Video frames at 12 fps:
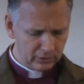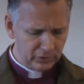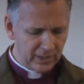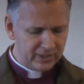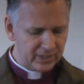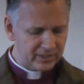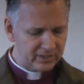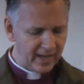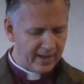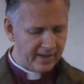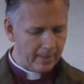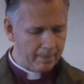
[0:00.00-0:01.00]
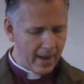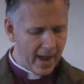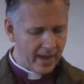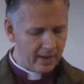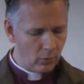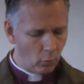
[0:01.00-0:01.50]
Jesus said, A
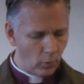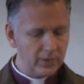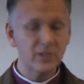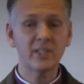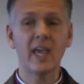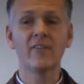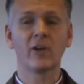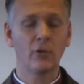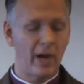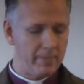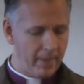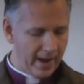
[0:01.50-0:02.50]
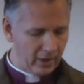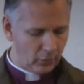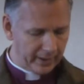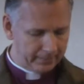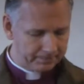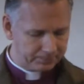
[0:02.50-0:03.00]
man once gave a great
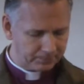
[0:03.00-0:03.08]
banquet,